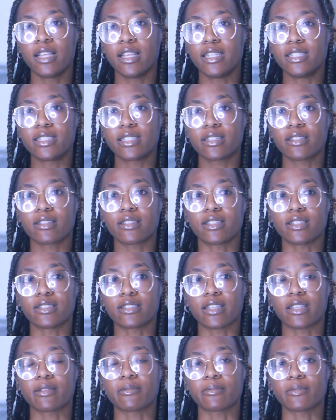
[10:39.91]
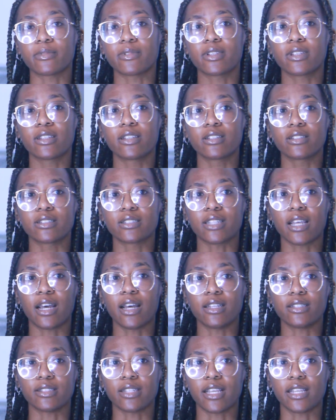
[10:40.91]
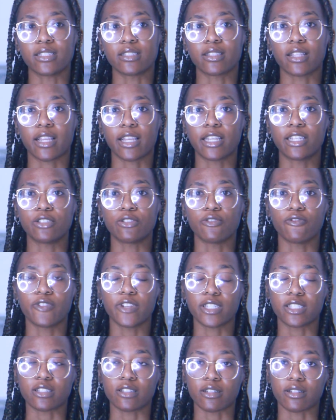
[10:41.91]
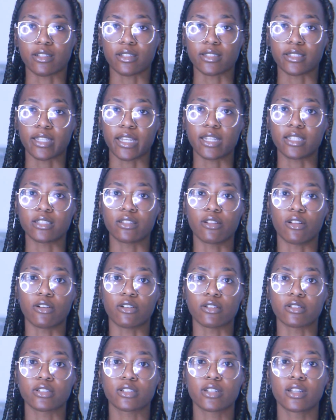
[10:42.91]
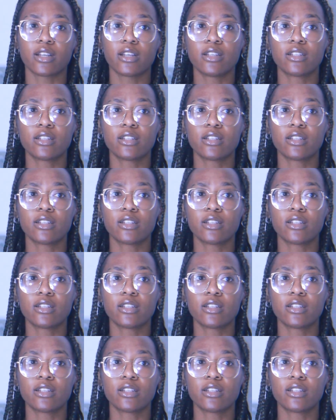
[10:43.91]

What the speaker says: isn't the same size as Niteangel Vista in the size large.